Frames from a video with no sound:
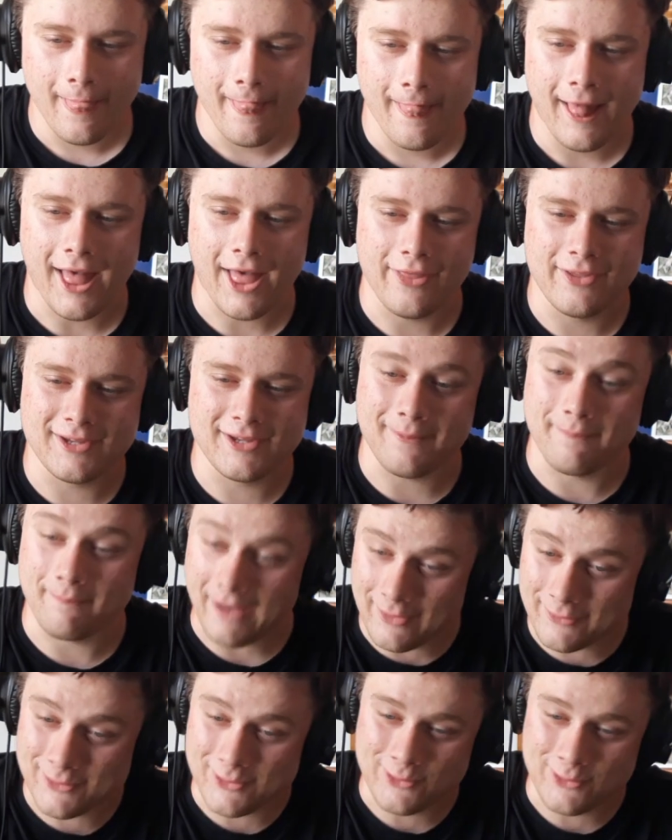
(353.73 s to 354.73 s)
The
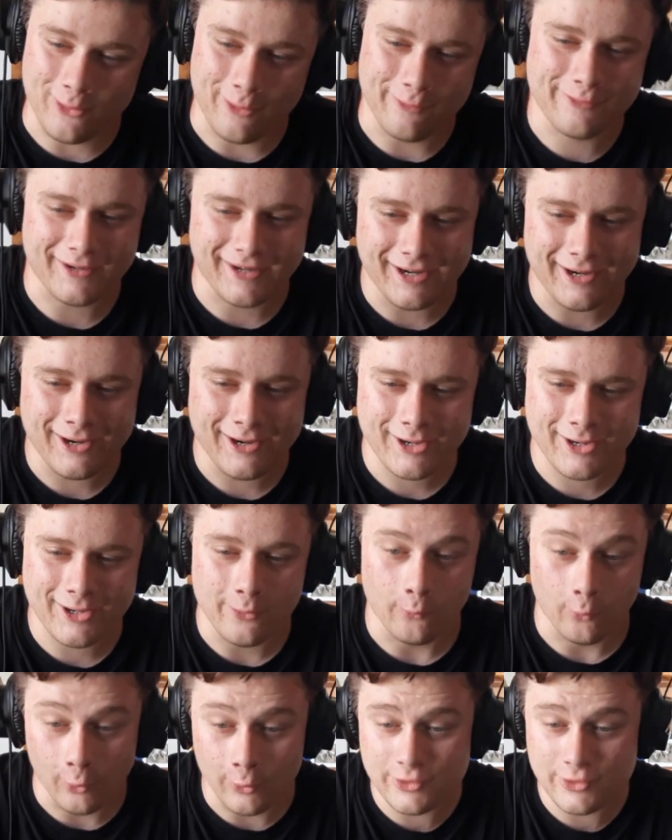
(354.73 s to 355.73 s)
Mountain Dwarf Cleric,
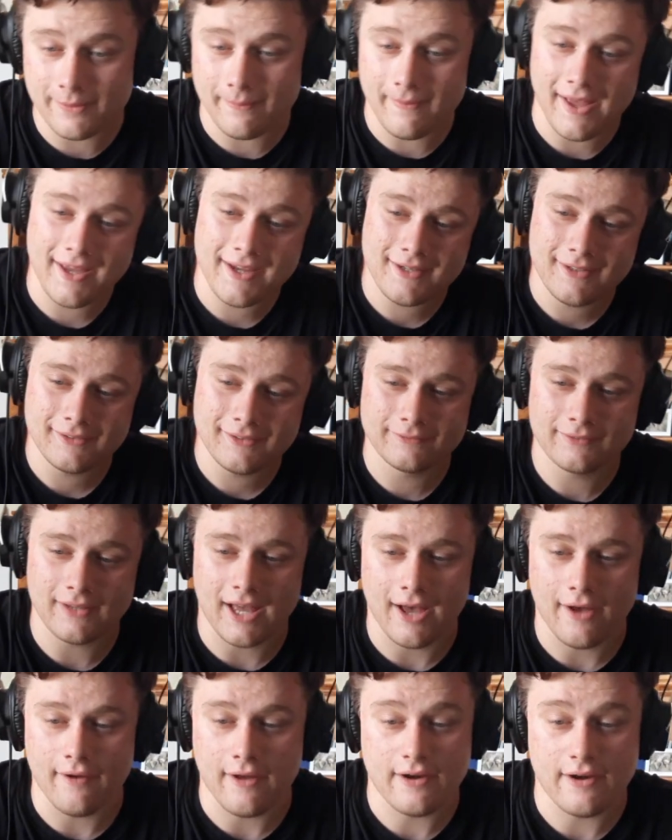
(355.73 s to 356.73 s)
War Domain,
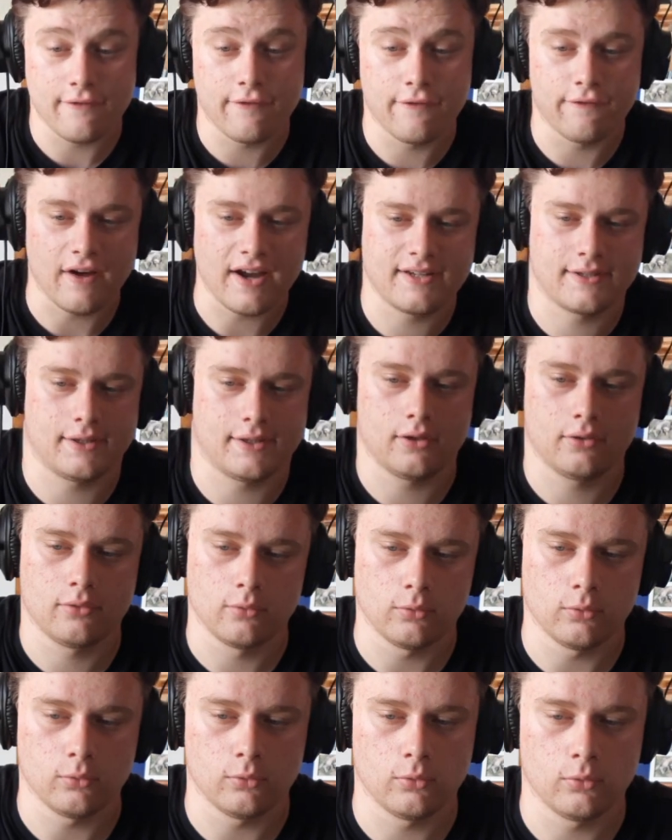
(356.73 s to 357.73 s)
and Fighter.
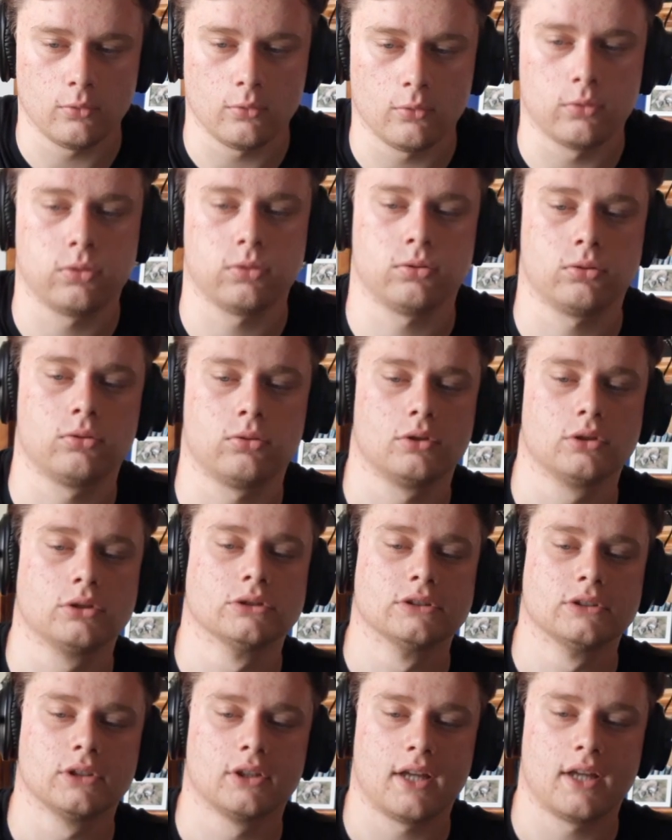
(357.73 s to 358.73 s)
Ooh,
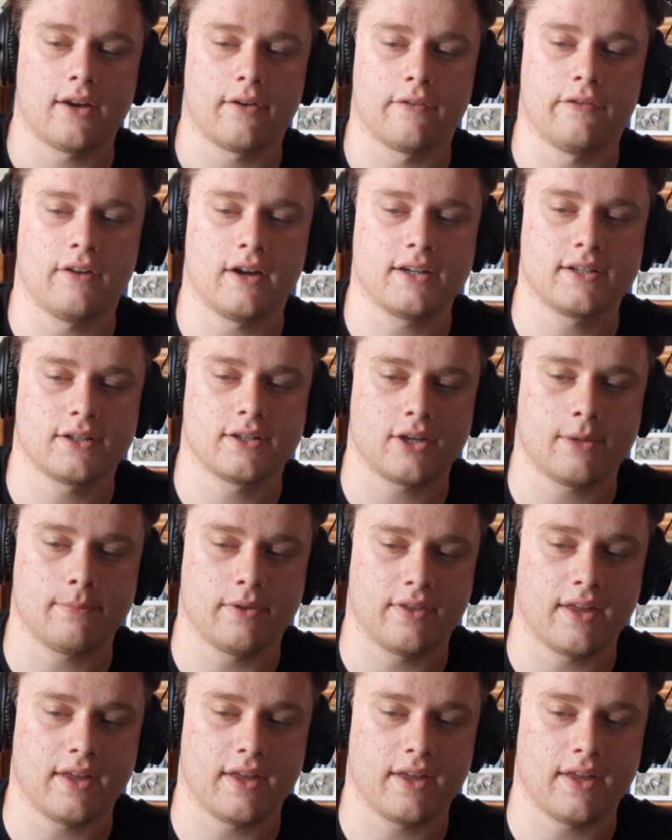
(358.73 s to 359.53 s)
and a Fighter Champion.